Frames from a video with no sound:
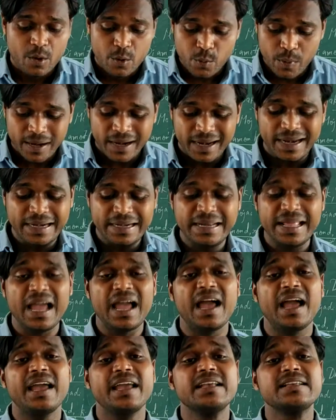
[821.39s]
where
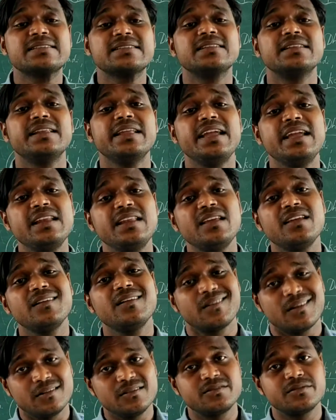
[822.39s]
India is the
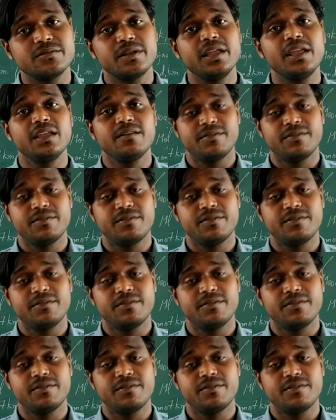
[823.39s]
leading country